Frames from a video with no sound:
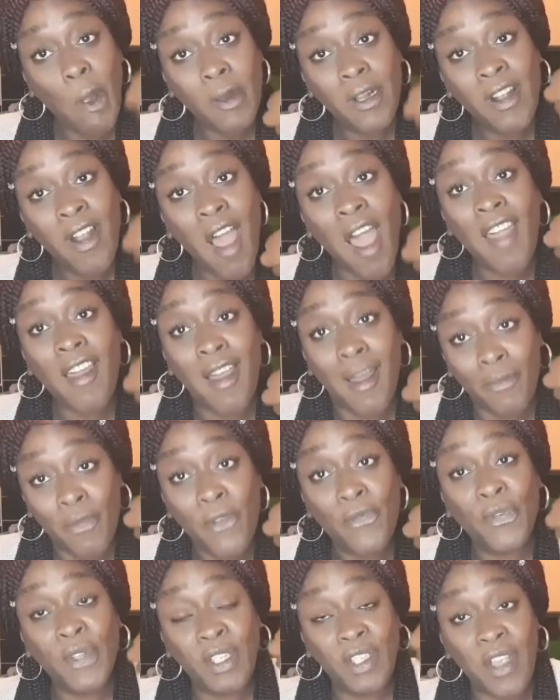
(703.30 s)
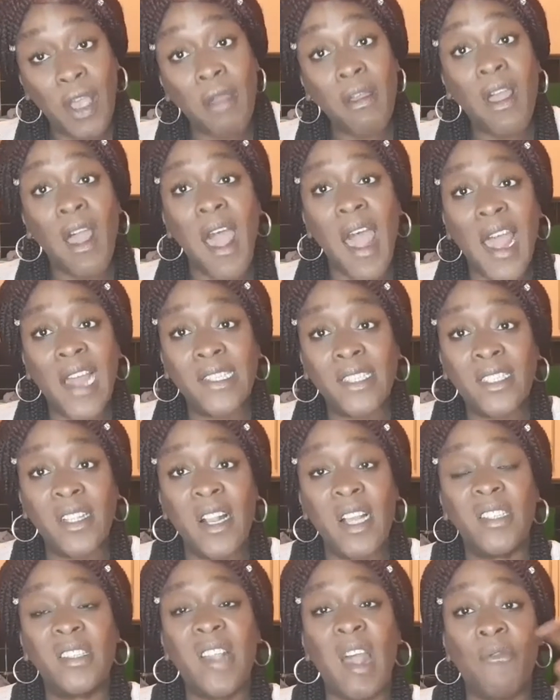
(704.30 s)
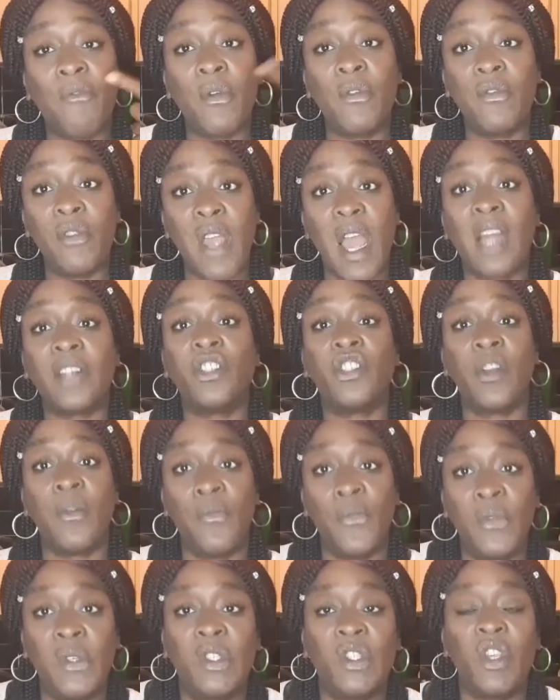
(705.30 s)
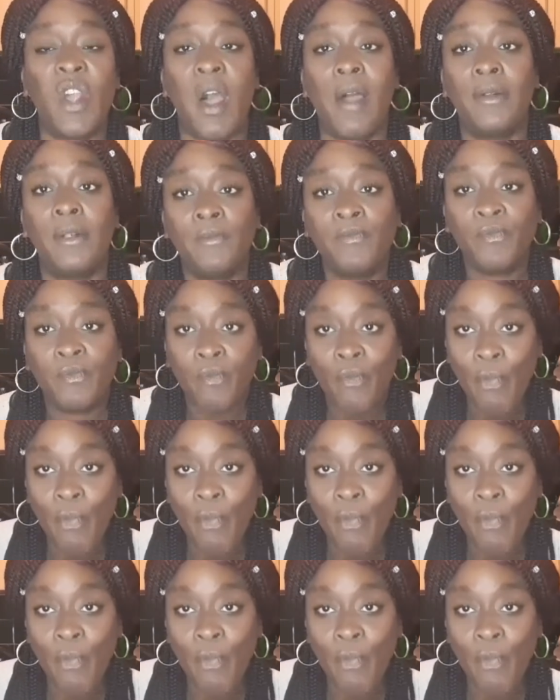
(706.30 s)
Like up the video, guys. Let's have a reaction video.